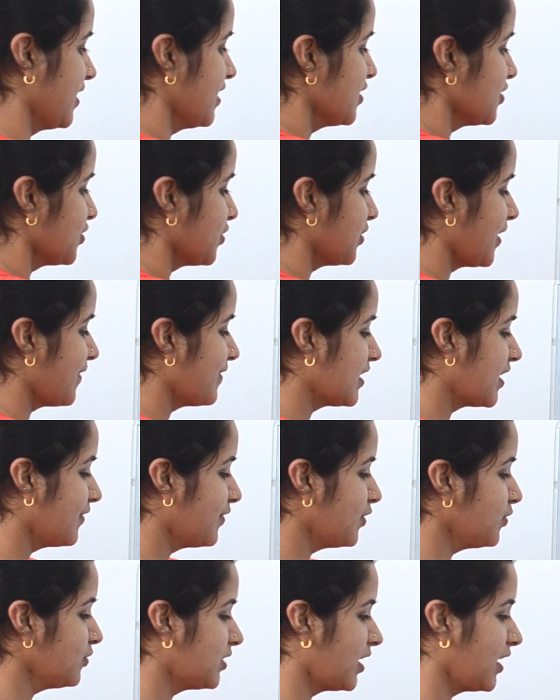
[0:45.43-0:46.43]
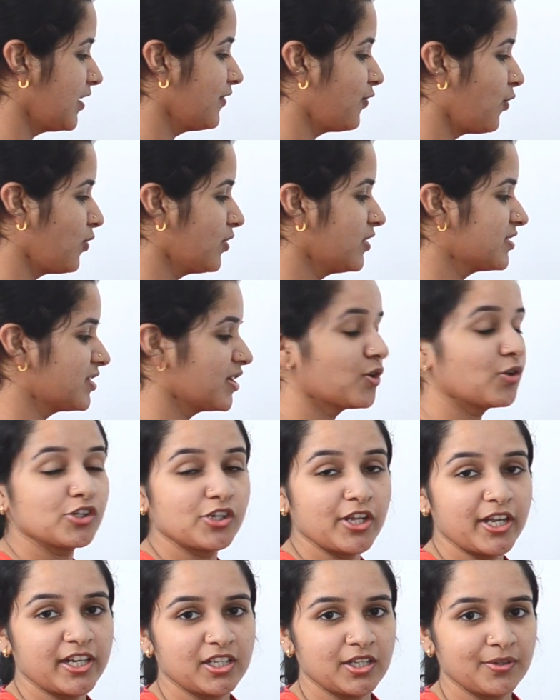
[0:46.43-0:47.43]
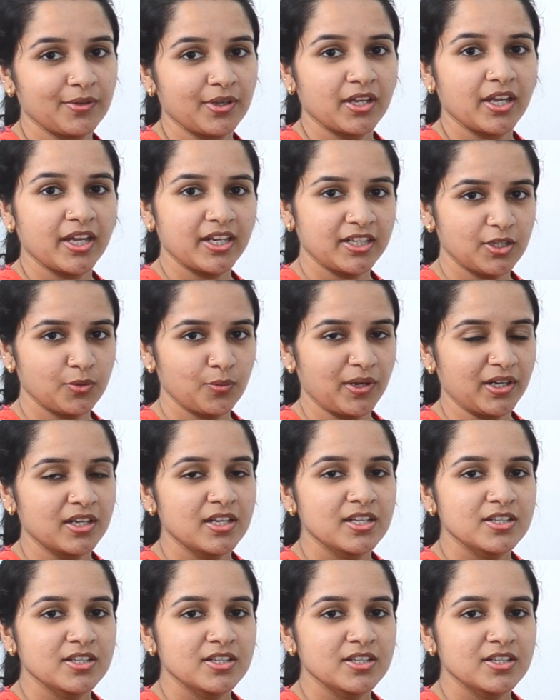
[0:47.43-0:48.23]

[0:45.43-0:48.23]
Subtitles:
So they will give you 3, 4 is equal to 81.